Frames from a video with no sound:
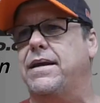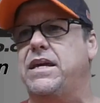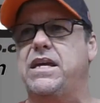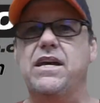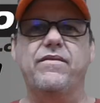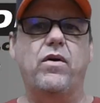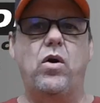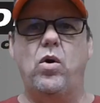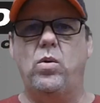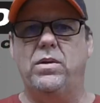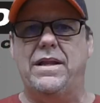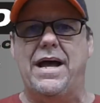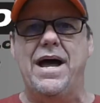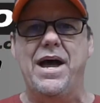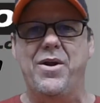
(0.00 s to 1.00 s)
give a whole
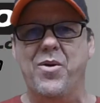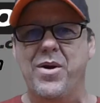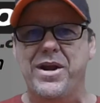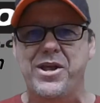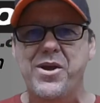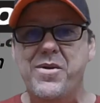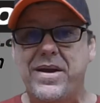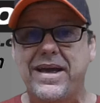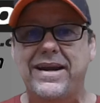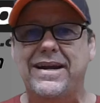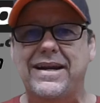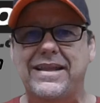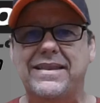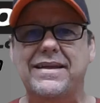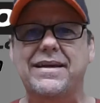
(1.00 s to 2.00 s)
lot when you hit
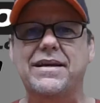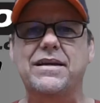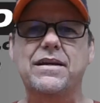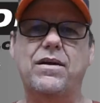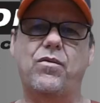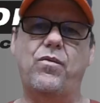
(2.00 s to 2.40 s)
anything.